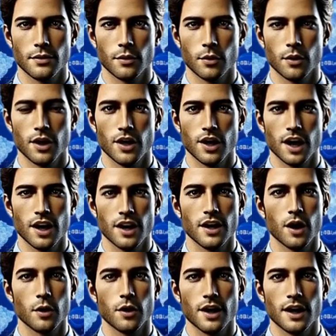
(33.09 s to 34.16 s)
reaching a
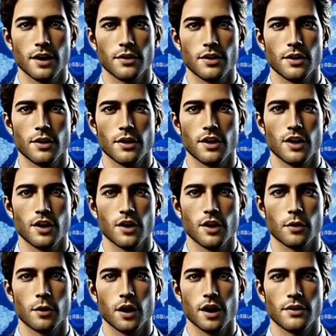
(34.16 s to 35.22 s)
lower level than during
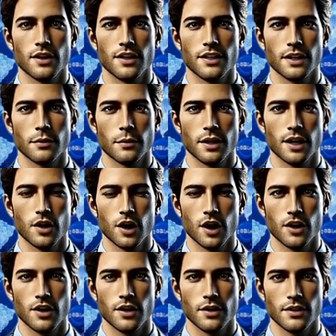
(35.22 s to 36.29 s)
previous
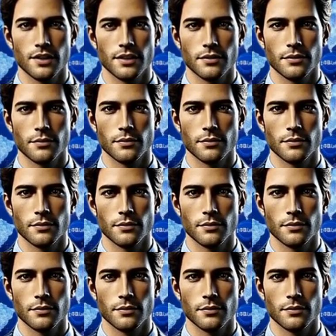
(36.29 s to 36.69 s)
administrations.